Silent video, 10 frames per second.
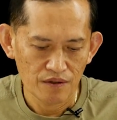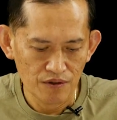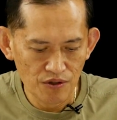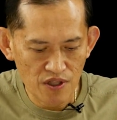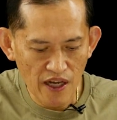
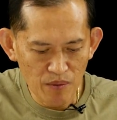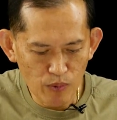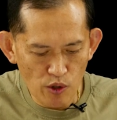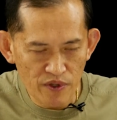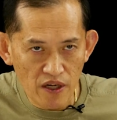you tighten
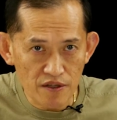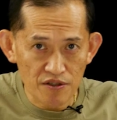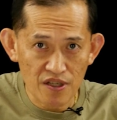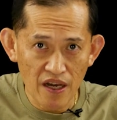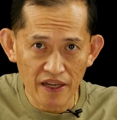both together
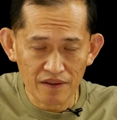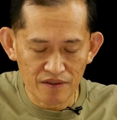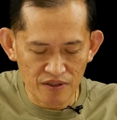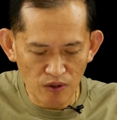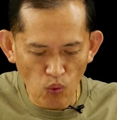tight
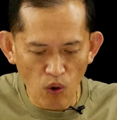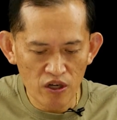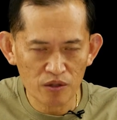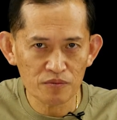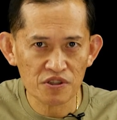till one
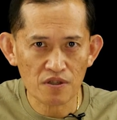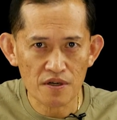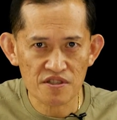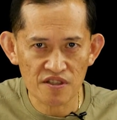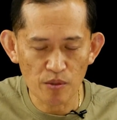of them
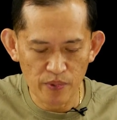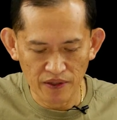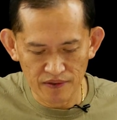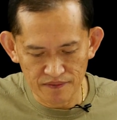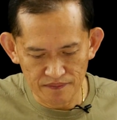starts slipping.